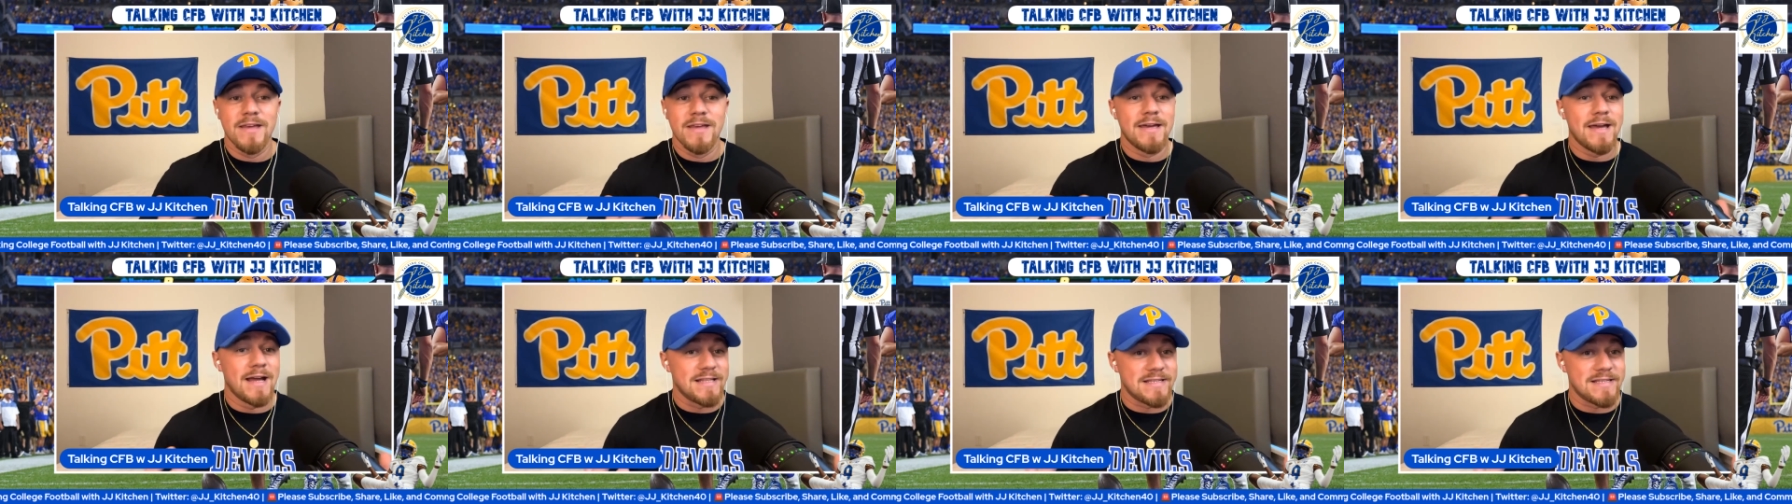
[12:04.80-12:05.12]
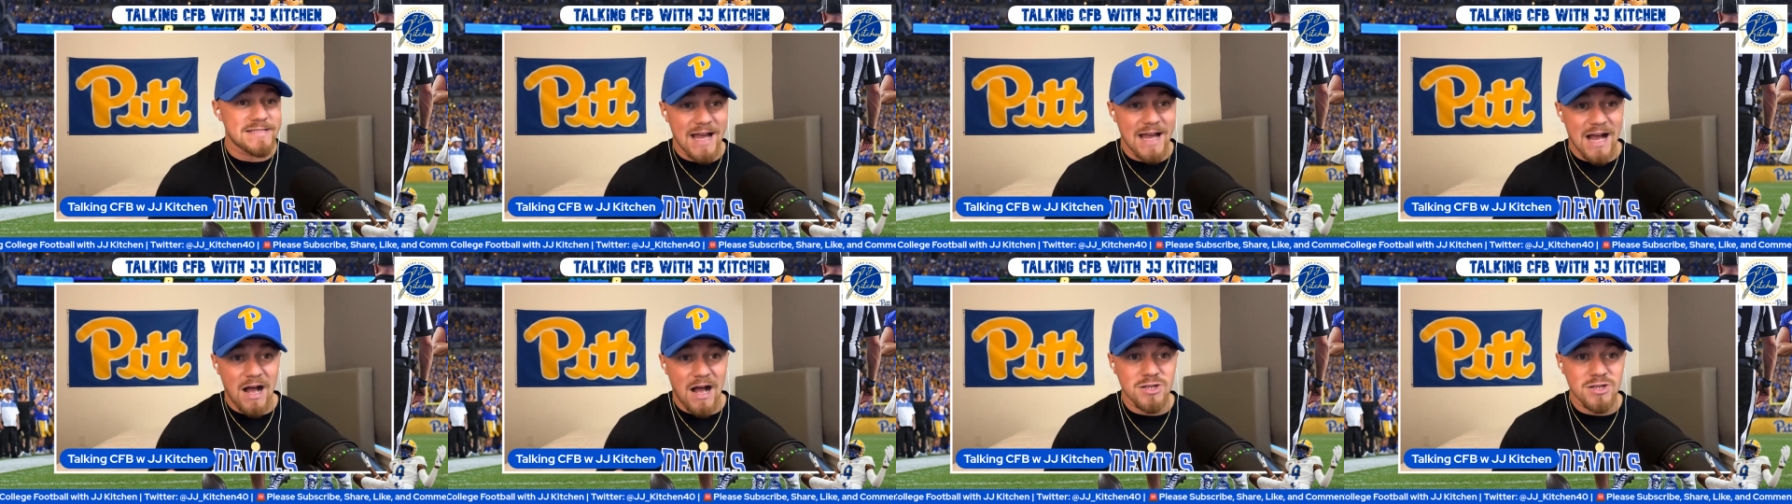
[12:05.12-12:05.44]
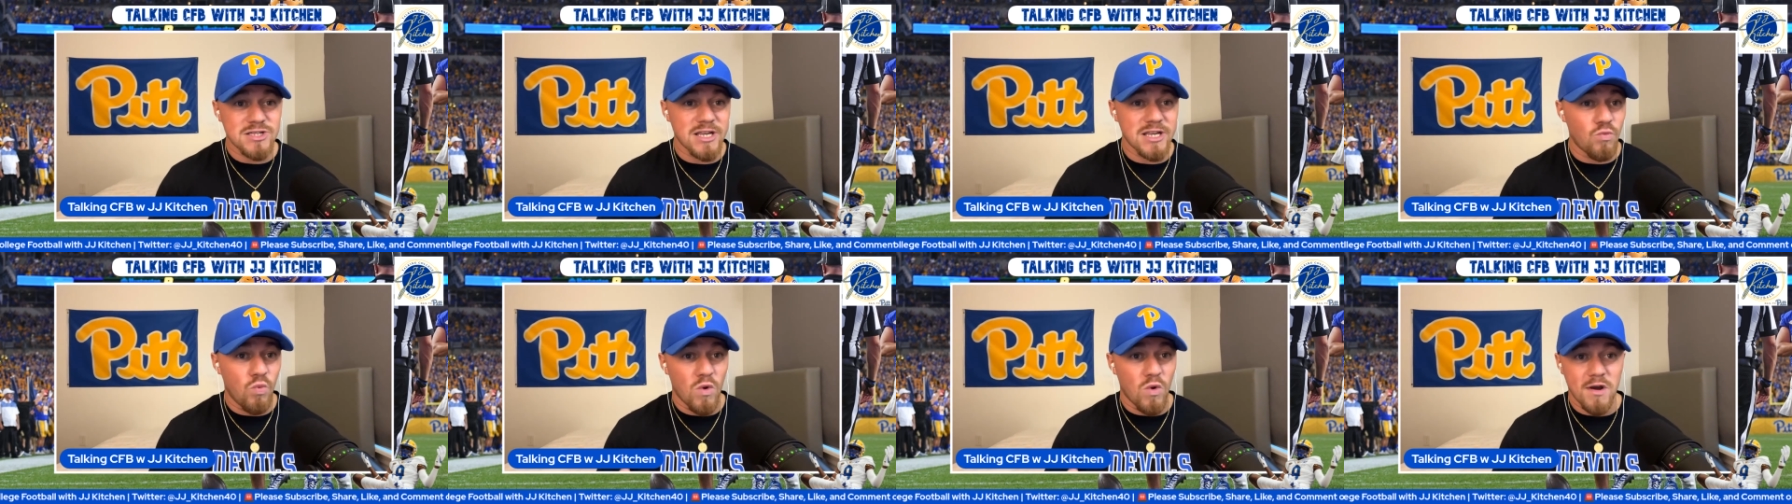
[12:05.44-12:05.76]
it sounds
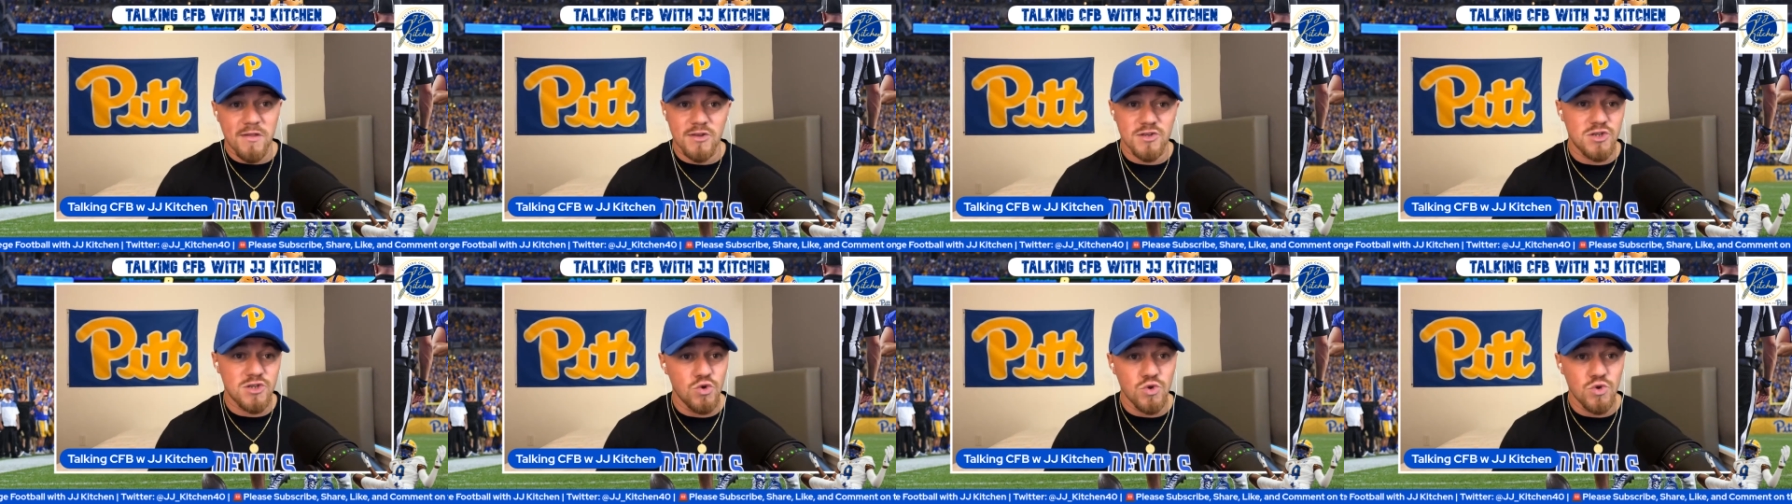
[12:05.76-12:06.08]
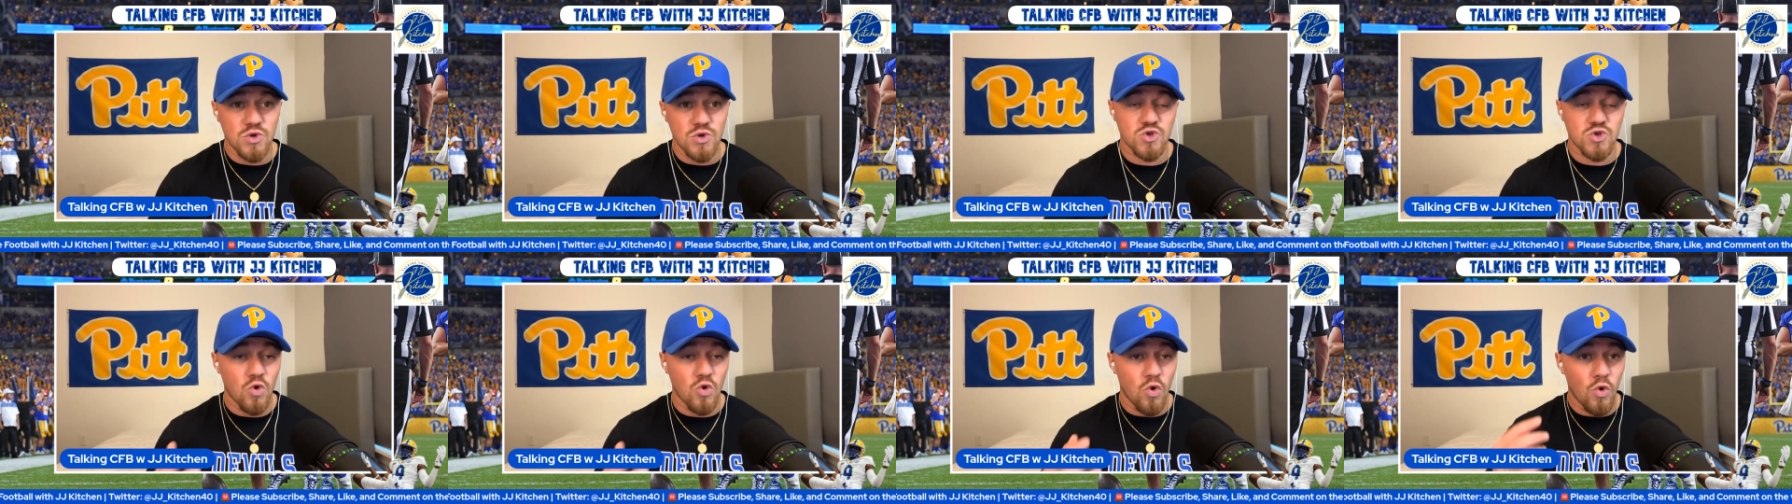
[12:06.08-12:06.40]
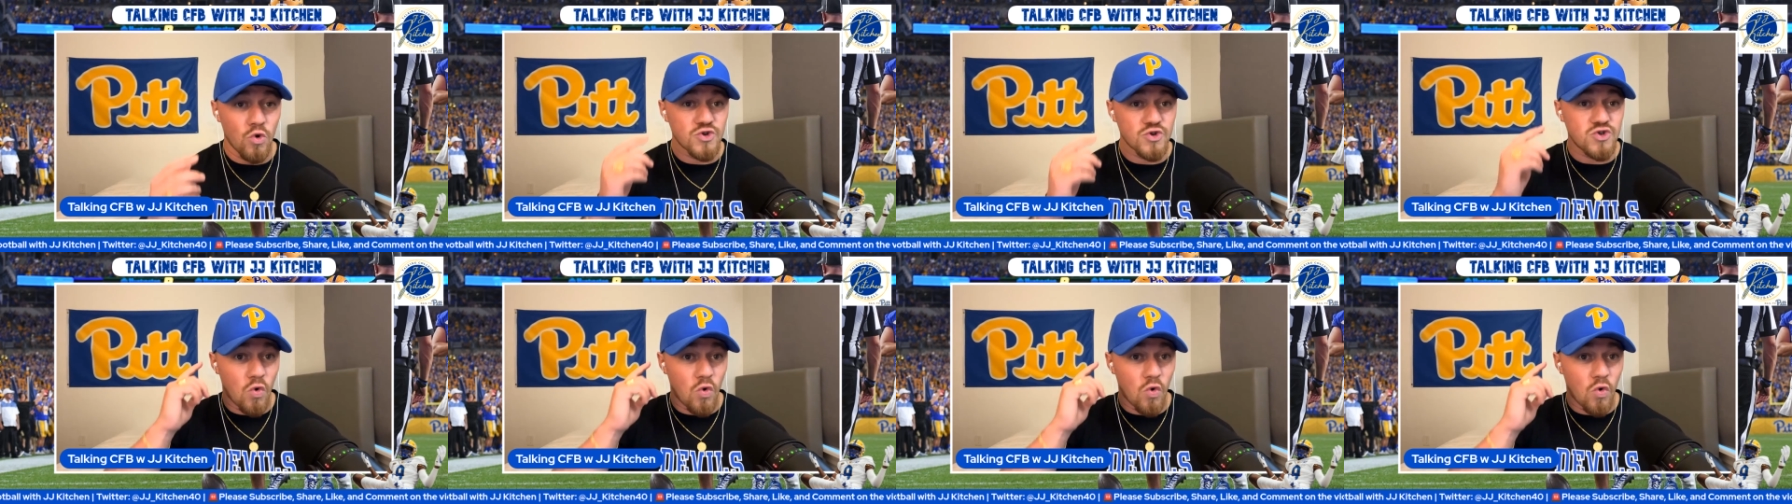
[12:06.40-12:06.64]
like one of the two schools,